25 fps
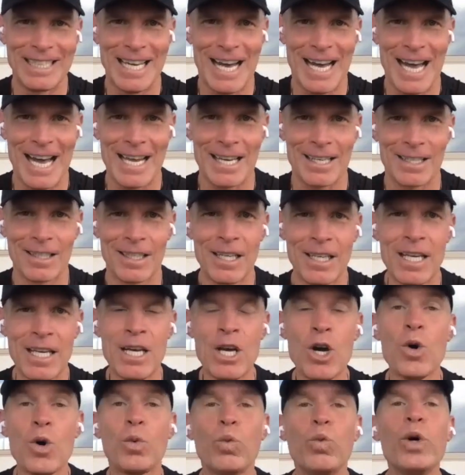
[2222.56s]
diet,
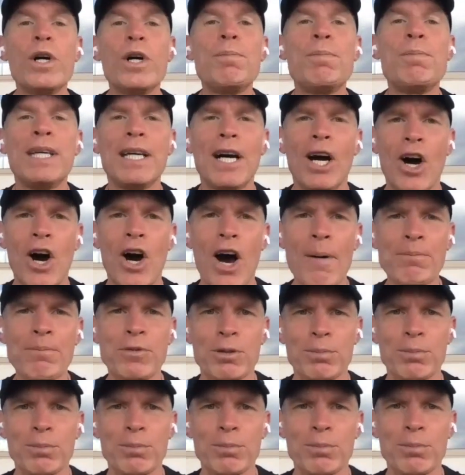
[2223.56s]
would be
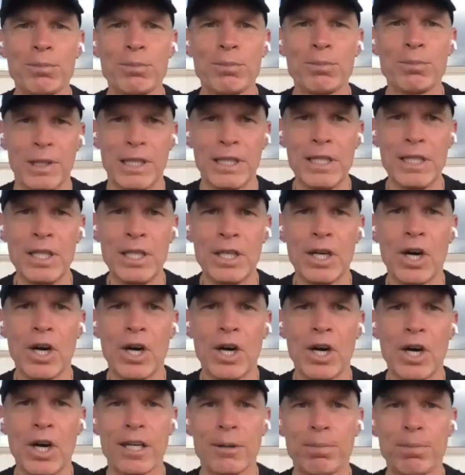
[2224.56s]
optimal for me
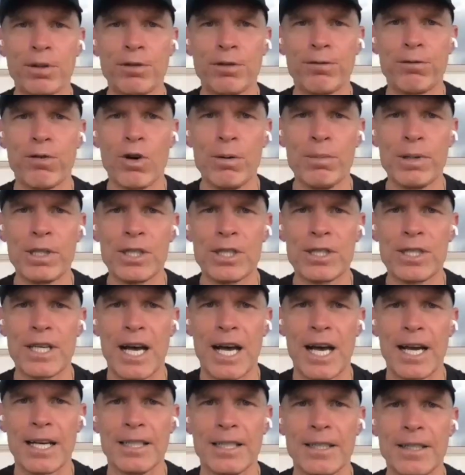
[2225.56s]
on a performance
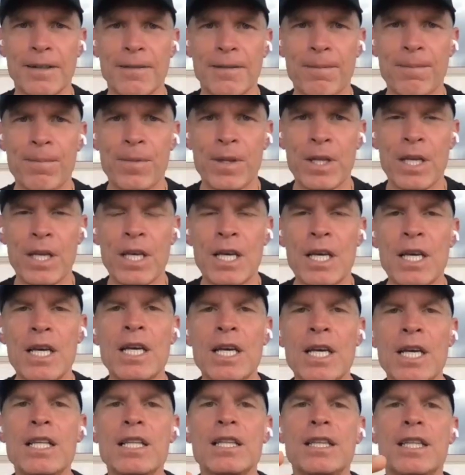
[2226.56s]
side.
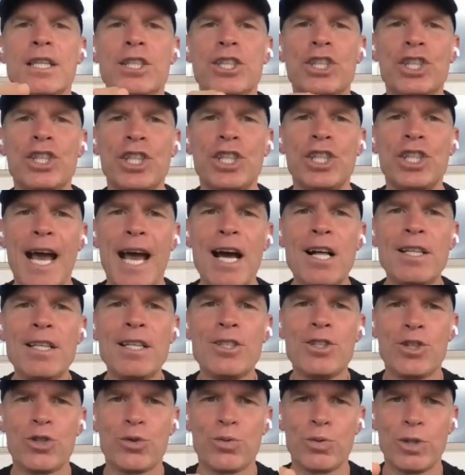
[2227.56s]
The
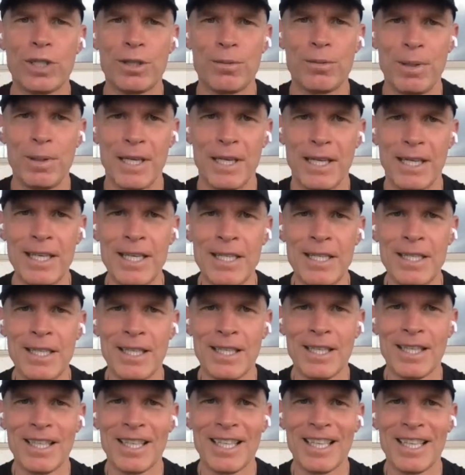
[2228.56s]
challenge would be
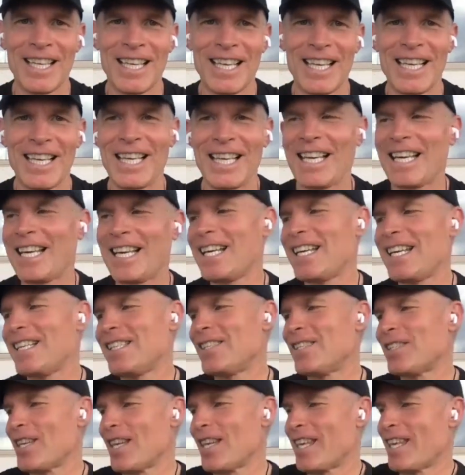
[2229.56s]

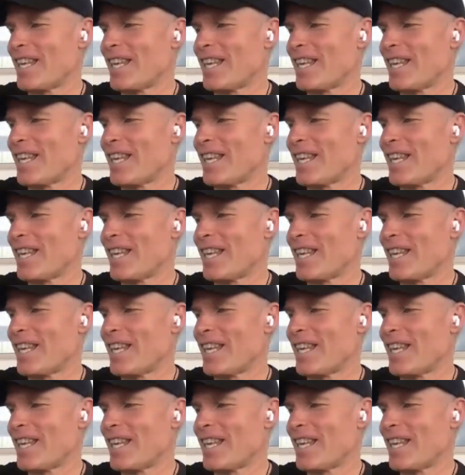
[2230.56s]
is